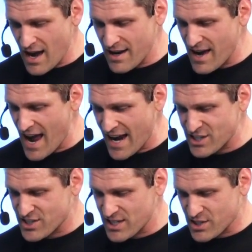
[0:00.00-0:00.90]

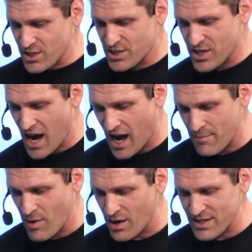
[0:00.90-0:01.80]
H says, good
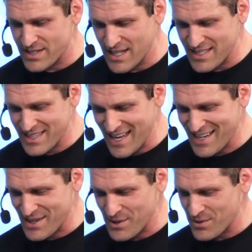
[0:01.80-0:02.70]
job. Molly says,
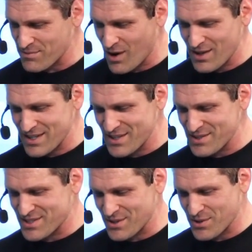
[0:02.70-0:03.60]
thank you. Molly,
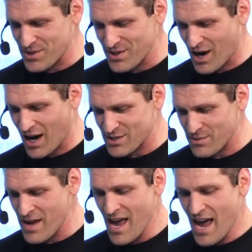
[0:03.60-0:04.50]
you're
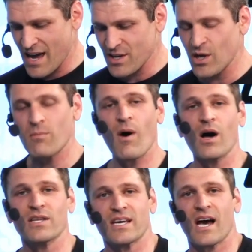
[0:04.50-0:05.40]
awesome. And you know,
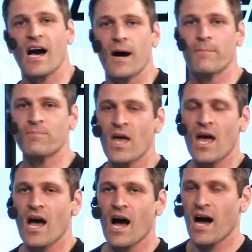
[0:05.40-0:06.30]
Molly,
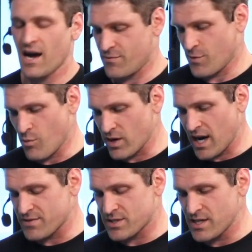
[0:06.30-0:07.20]
from what
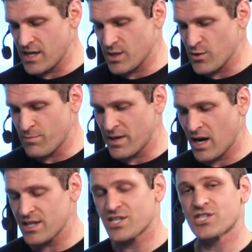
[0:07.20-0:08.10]
I've seen, you've been
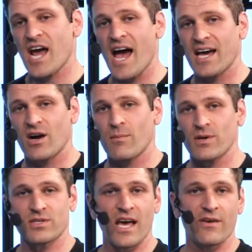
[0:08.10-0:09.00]
on the chat
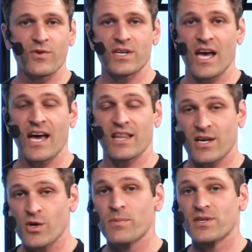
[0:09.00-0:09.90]
almost every day.
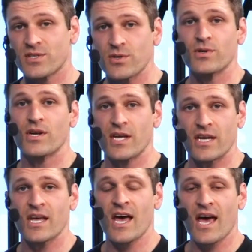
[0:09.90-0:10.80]
Like you've been tuning
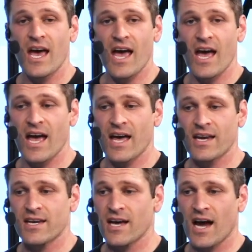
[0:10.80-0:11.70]
in,
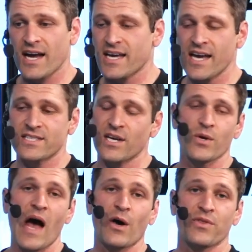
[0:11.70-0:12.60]
and I can't tell
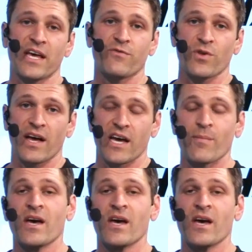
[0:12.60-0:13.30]
you how thankful I am.